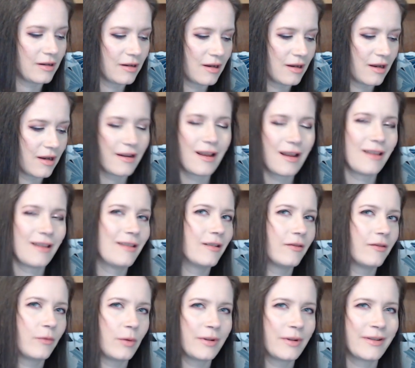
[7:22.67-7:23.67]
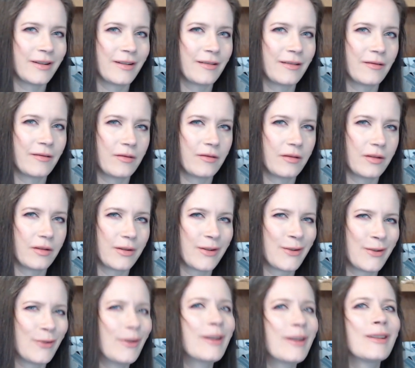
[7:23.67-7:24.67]
neither of which are
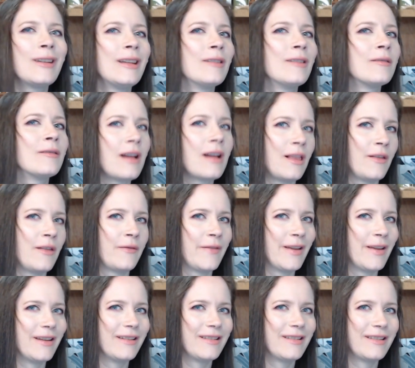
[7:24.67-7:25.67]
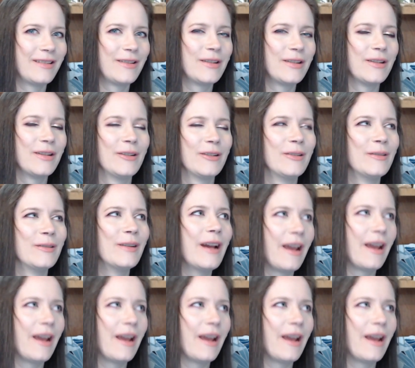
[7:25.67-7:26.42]
strictly relevant to